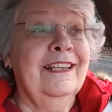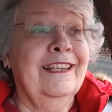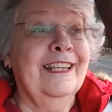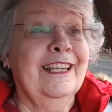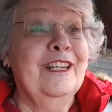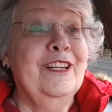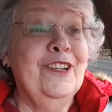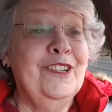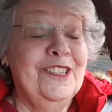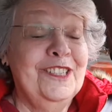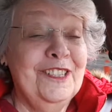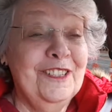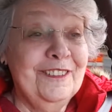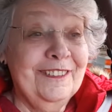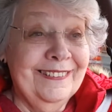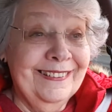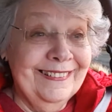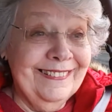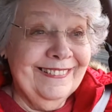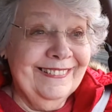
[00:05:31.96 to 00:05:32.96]
the good
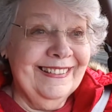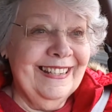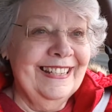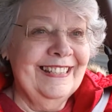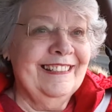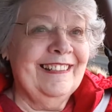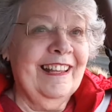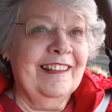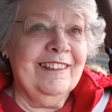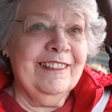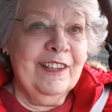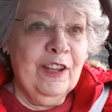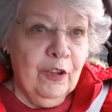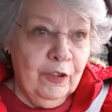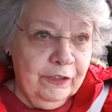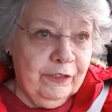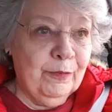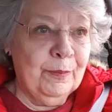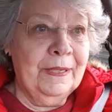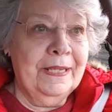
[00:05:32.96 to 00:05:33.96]
news is it doesn't
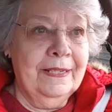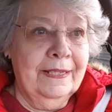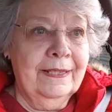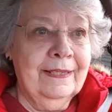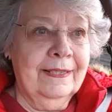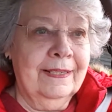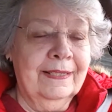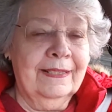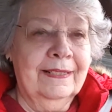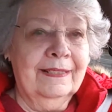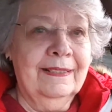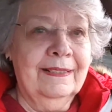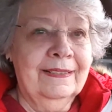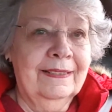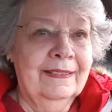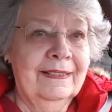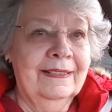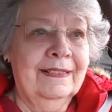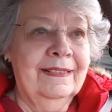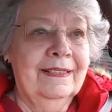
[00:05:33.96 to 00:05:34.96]
cost me anything.
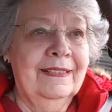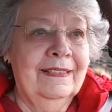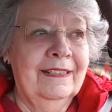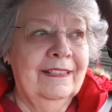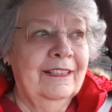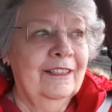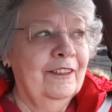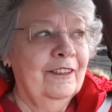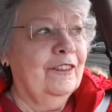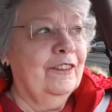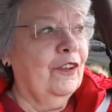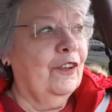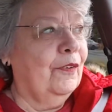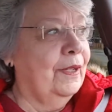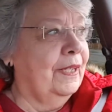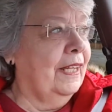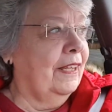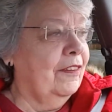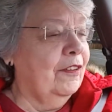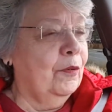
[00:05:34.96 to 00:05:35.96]
So
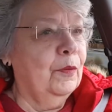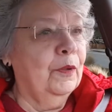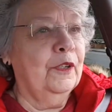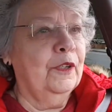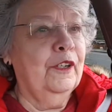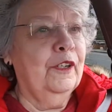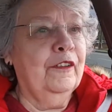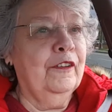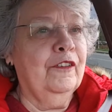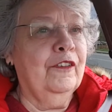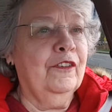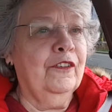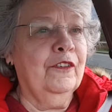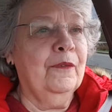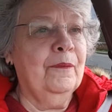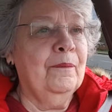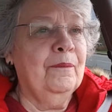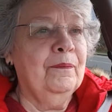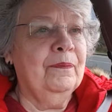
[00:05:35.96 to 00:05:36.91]
in other words,